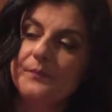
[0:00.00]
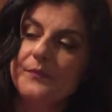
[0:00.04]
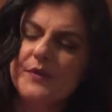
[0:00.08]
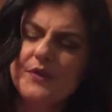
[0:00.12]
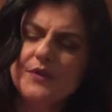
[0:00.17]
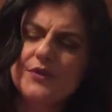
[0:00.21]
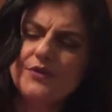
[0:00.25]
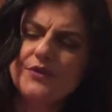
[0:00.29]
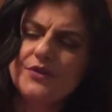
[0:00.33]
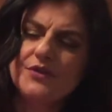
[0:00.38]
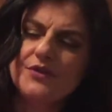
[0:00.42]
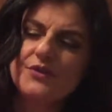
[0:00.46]

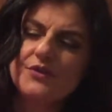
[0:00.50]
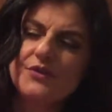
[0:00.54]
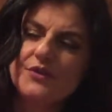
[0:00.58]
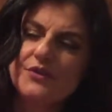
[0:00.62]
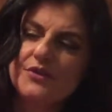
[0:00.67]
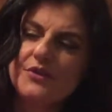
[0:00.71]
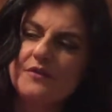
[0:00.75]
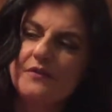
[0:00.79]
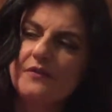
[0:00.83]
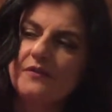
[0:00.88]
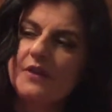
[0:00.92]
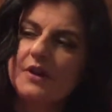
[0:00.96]
There's just
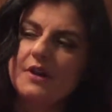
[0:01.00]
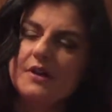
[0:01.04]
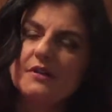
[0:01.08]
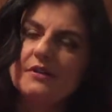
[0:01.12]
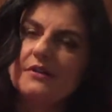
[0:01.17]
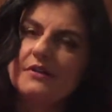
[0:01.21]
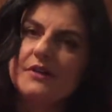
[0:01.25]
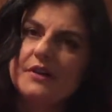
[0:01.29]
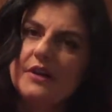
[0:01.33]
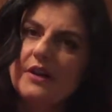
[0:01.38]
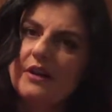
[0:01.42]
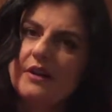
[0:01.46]
different
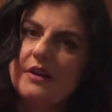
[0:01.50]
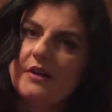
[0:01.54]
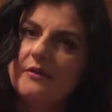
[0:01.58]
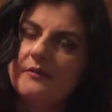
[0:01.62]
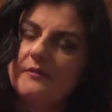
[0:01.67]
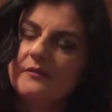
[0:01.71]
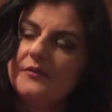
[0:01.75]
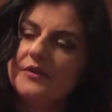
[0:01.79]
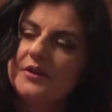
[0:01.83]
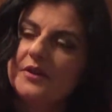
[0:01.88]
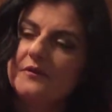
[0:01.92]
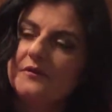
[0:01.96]

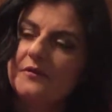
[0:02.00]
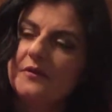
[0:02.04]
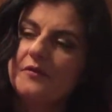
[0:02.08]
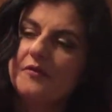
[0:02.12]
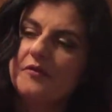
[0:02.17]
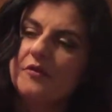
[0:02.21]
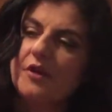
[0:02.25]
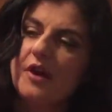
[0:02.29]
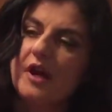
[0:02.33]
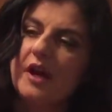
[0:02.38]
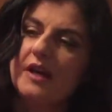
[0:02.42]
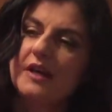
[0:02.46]

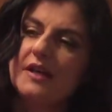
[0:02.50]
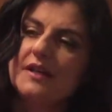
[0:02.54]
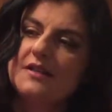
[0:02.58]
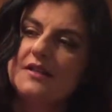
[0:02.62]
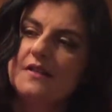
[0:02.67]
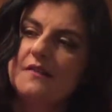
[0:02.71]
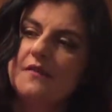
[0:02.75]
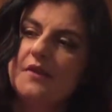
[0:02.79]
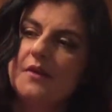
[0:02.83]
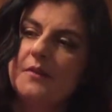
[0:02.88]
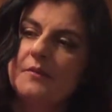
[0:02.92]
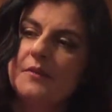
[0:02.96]
varieties
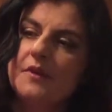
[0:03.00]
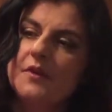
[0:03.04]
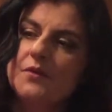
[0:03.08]
of them.